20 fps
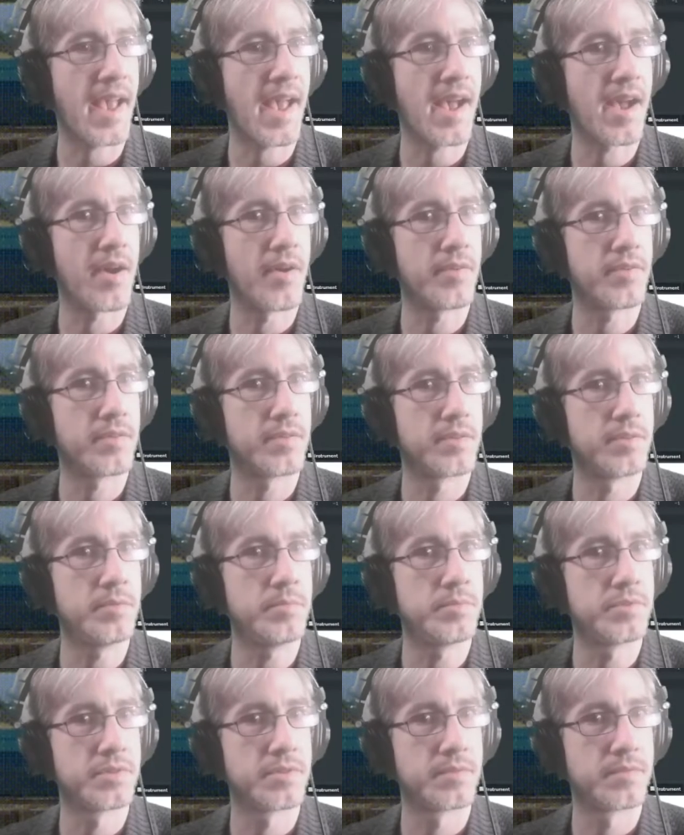out, I'm
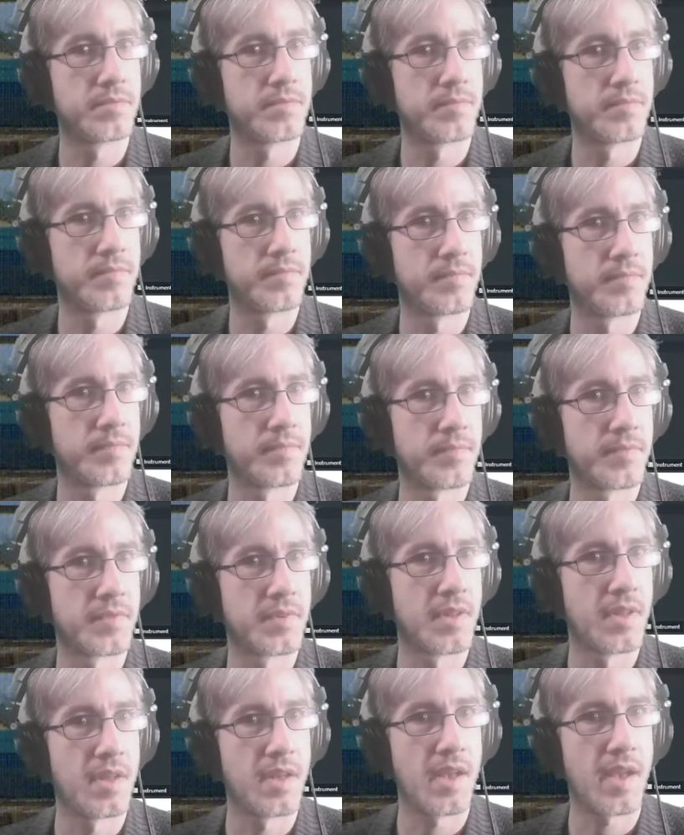
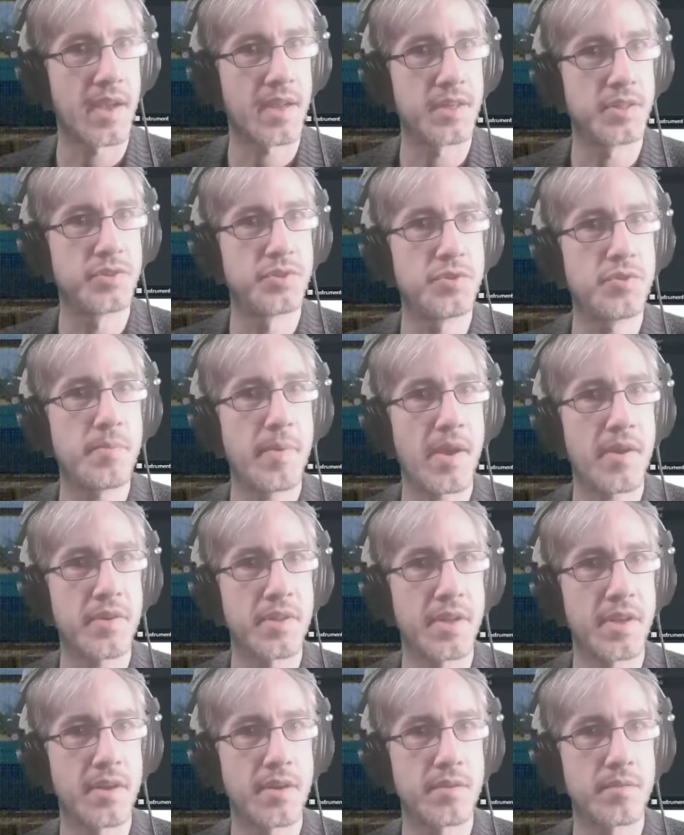going to zoom out
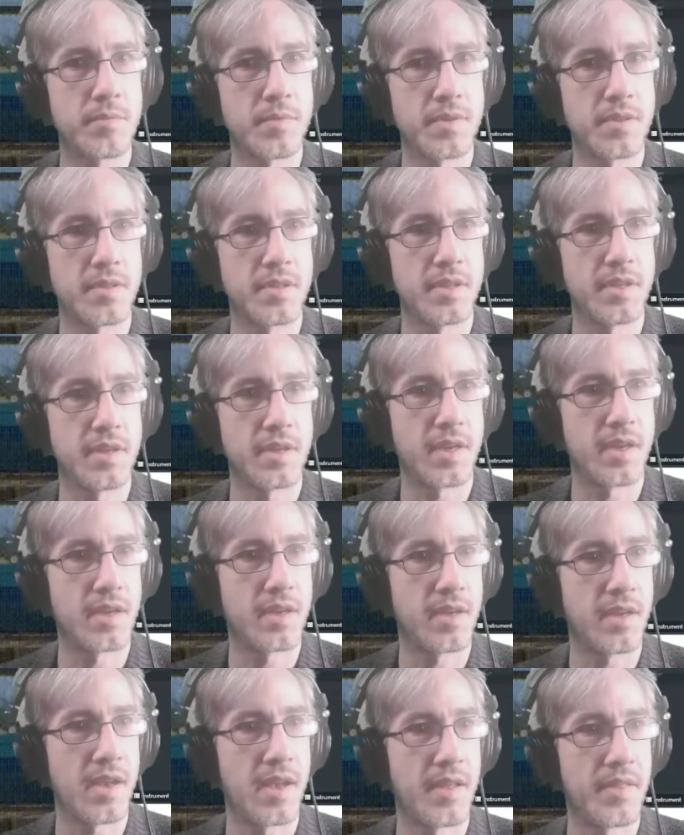here with the,
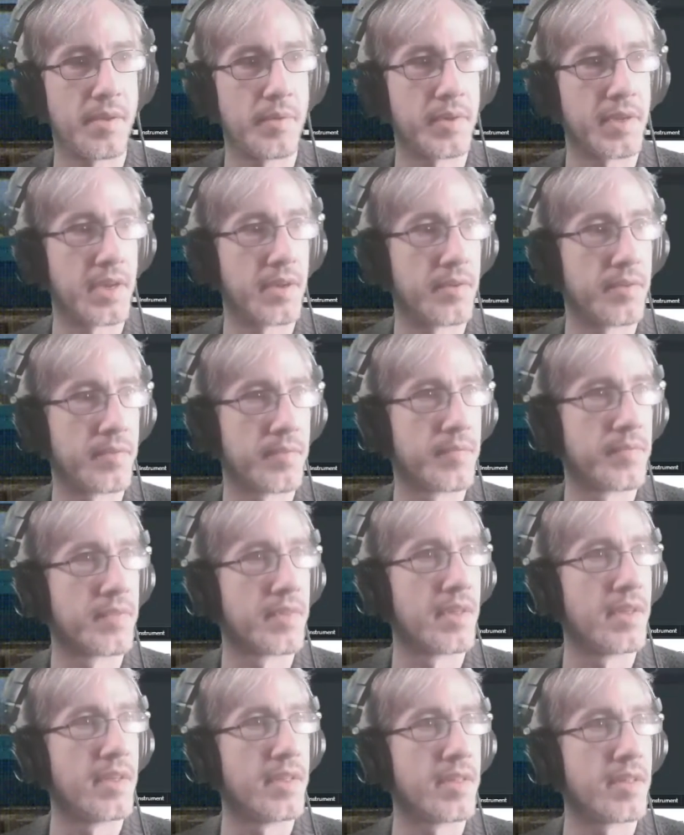there we go,
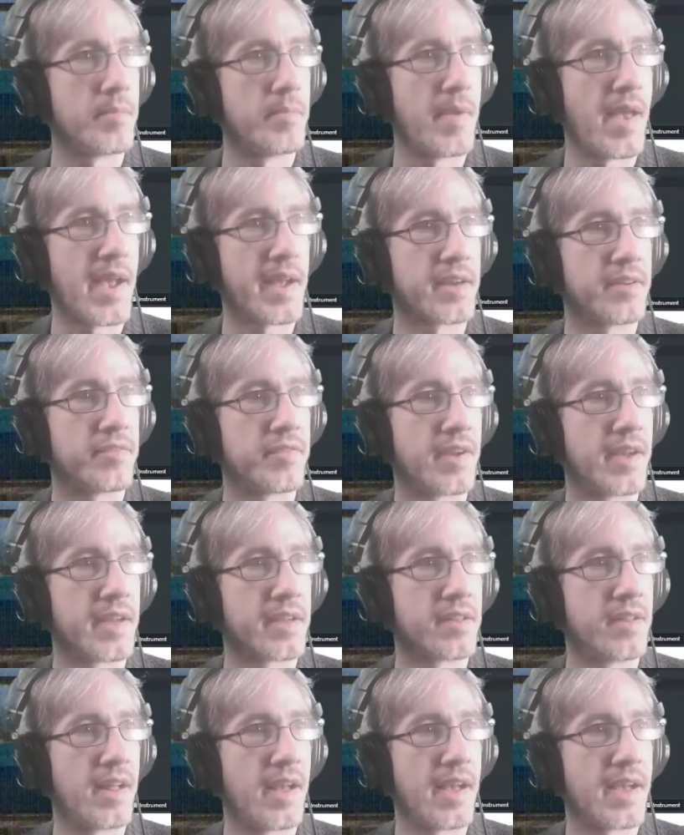magnifying
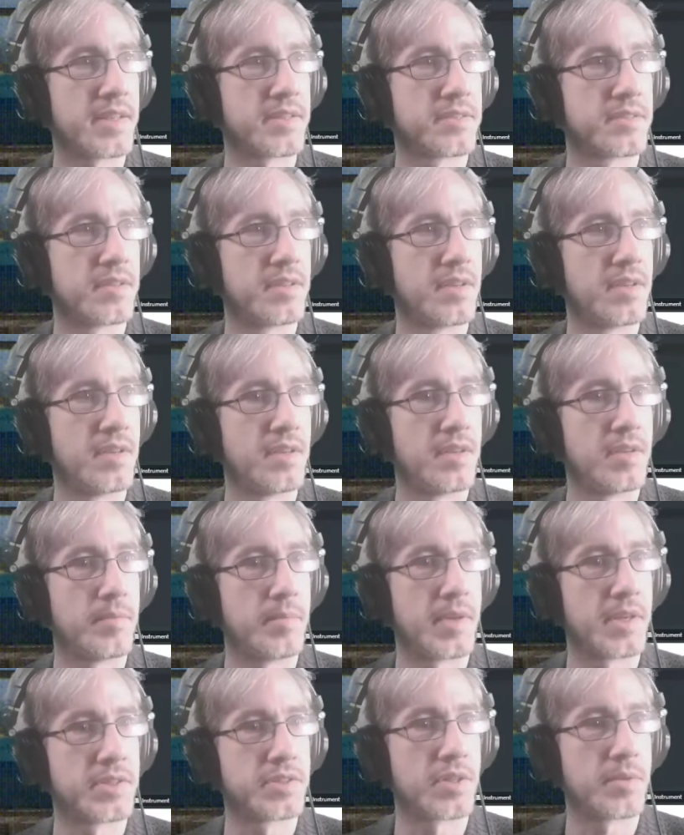glass.
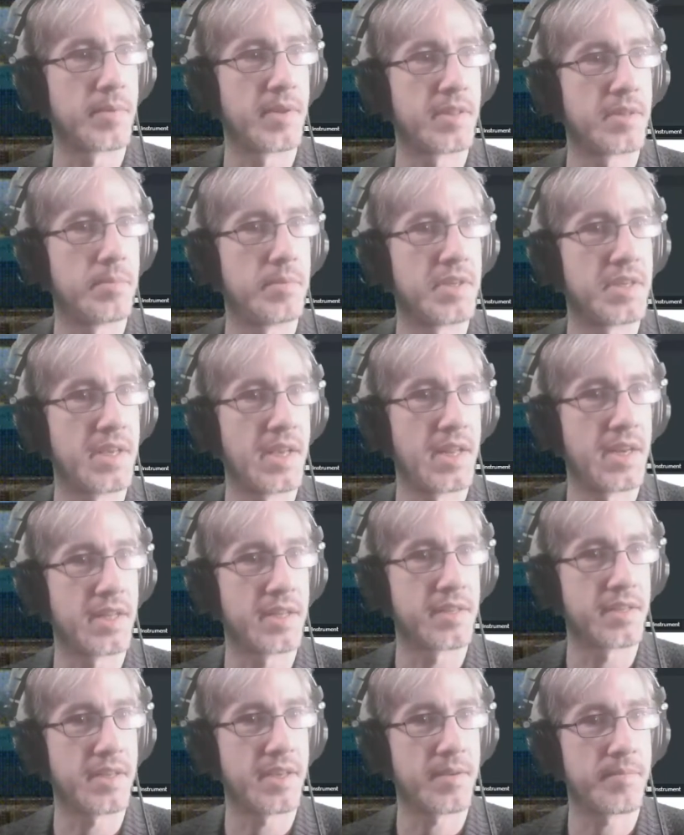Make sure I'm at the
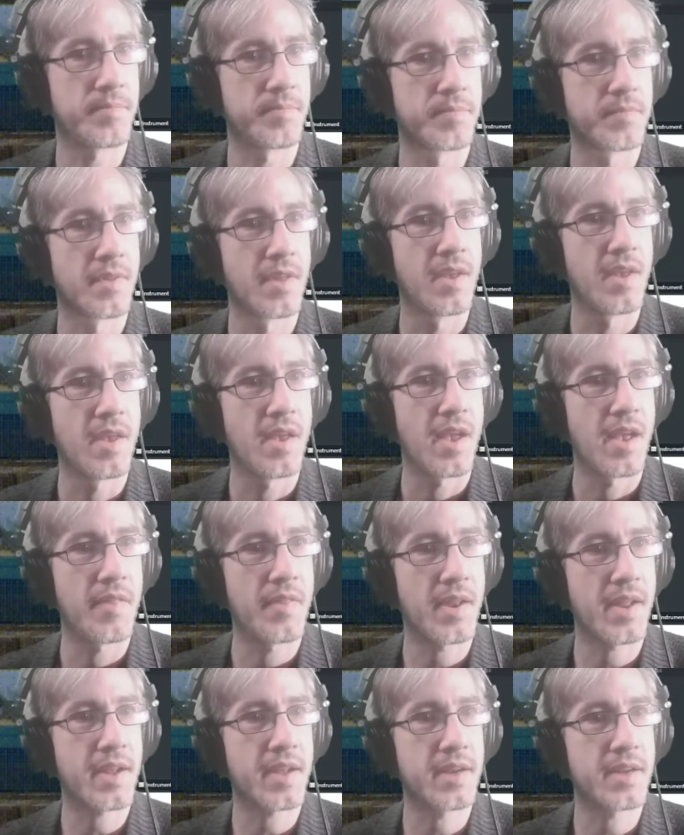beginning, yep. And
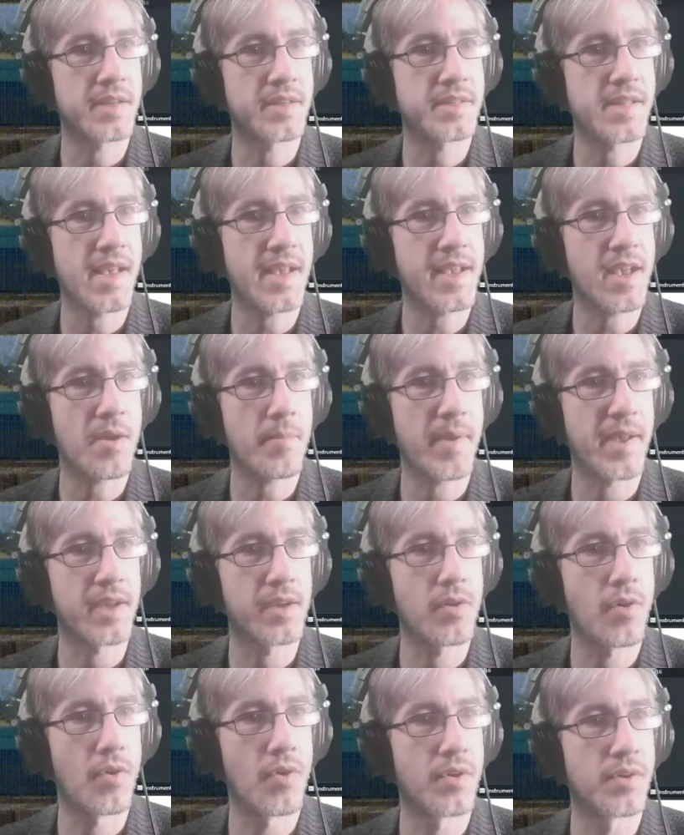then I'm going to take out my
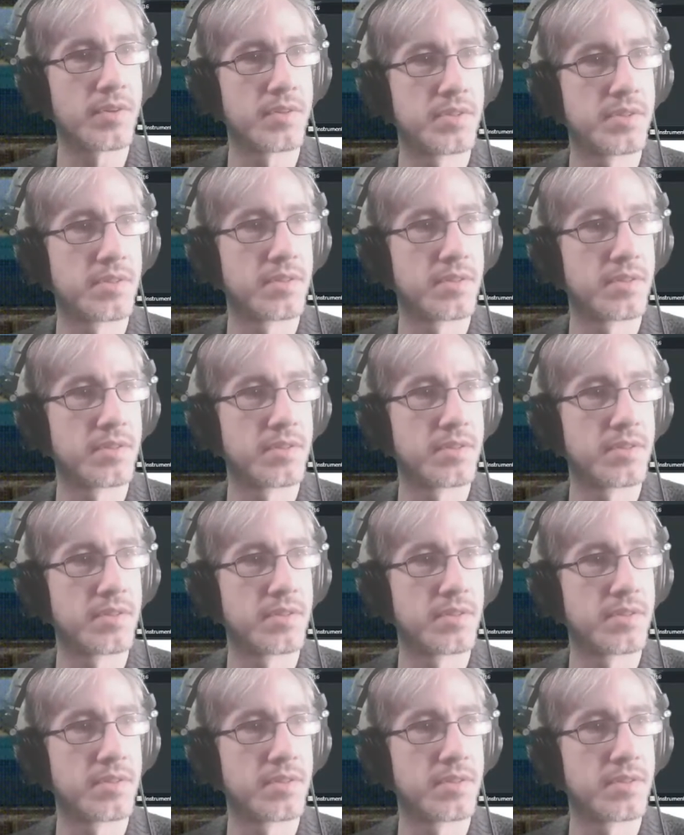chords.